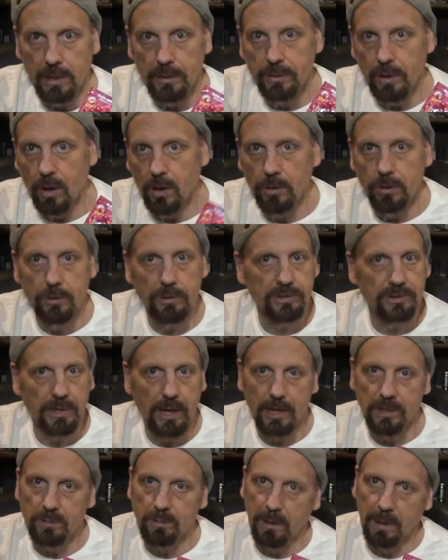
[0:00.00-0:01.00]
Don't use
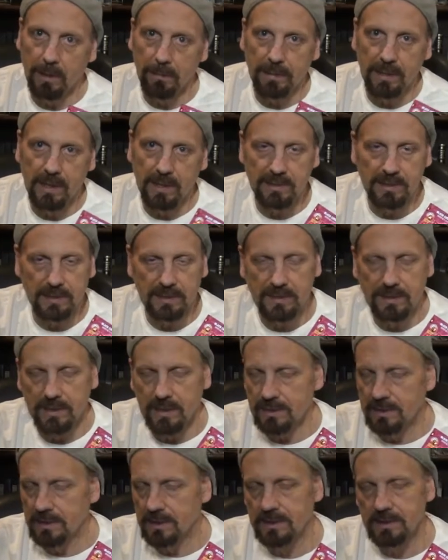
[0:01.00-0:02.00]
stage blood because it's
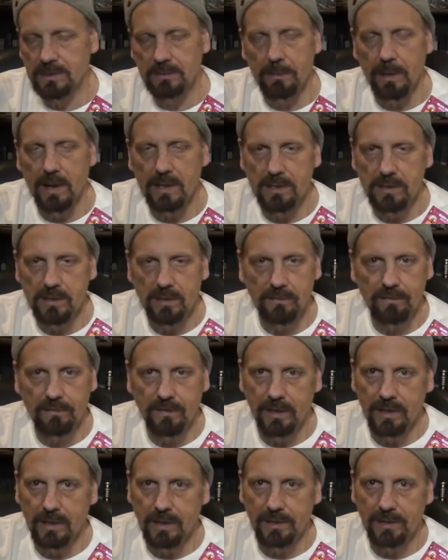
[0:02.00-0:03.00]
expensive
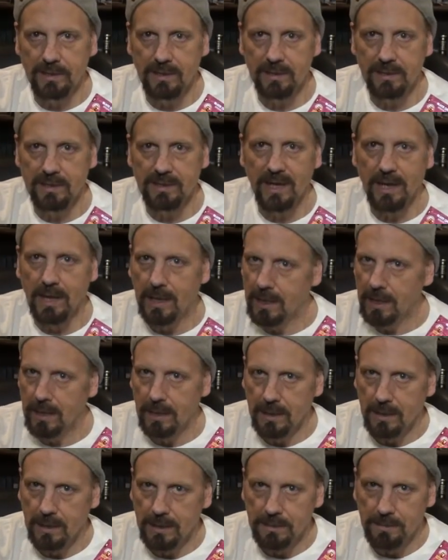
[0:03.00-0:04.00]
and it's
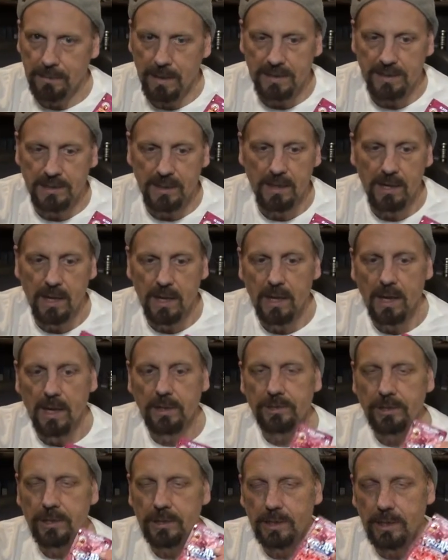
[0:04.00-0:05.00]
sticky and it's messy.
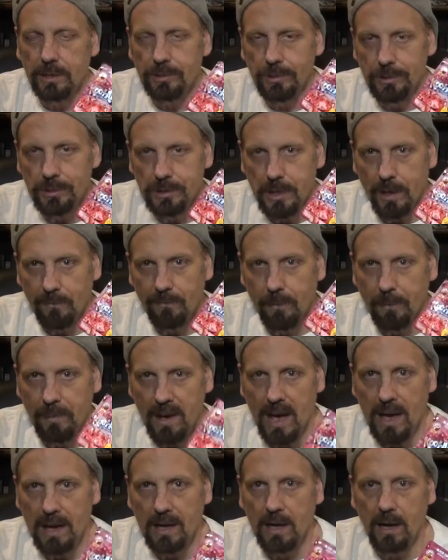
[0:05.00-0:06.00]
Just get yourself a
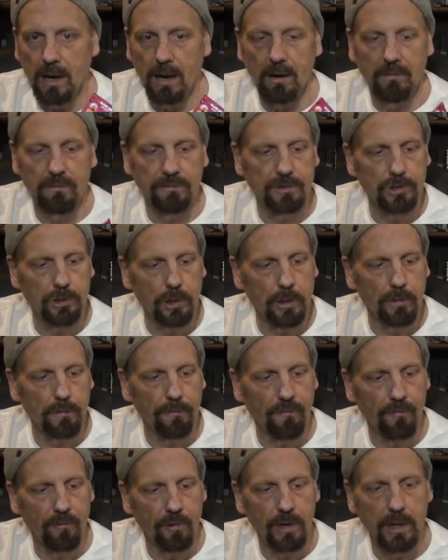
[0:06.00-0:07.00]
pack of
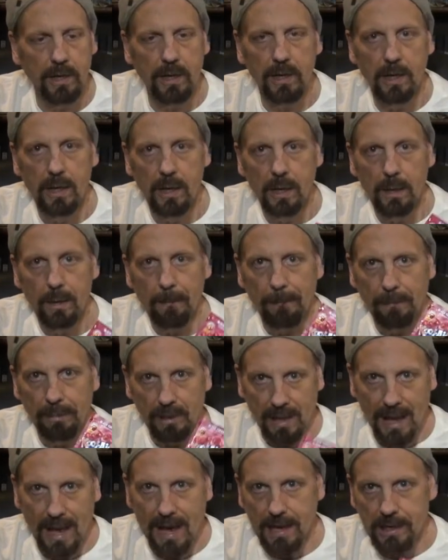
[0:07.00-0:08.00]
sugar-free
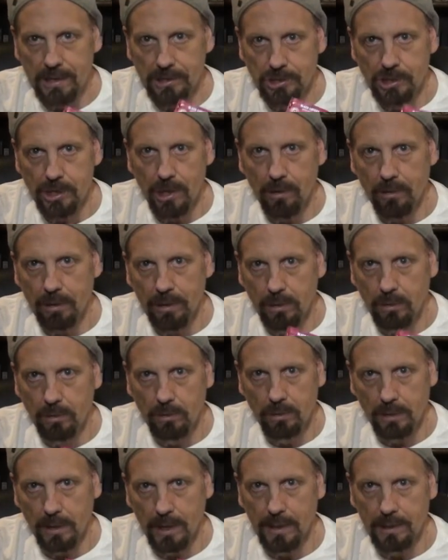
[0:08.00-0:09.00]
black cherry
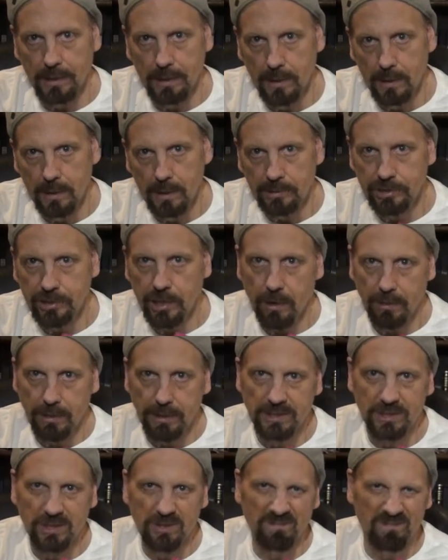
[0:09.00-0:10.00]
Kool-Aid.
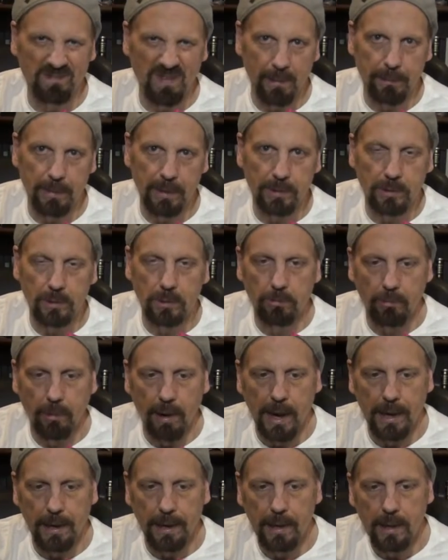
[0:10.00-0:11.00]
Cherry's a bit too
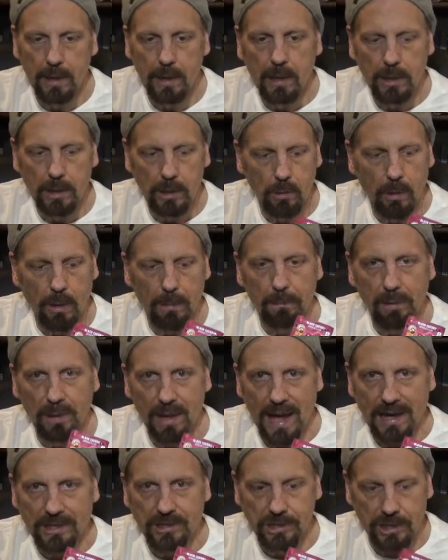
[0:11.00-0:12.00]
red. You want
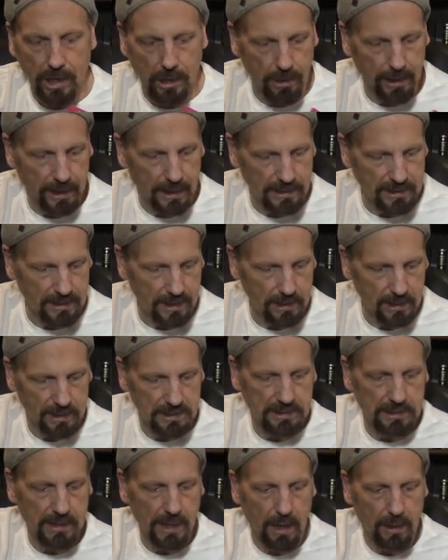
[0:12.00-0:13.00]
black cherry because it
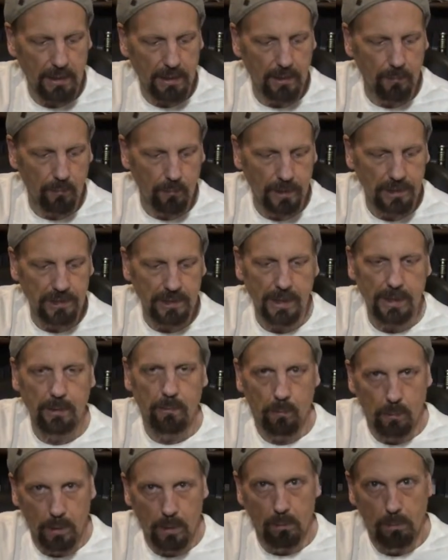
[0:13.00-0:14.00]
looks dark and rich like
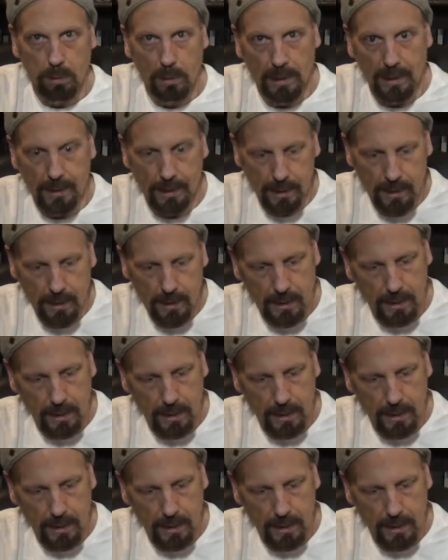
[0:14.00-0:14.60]
real blood.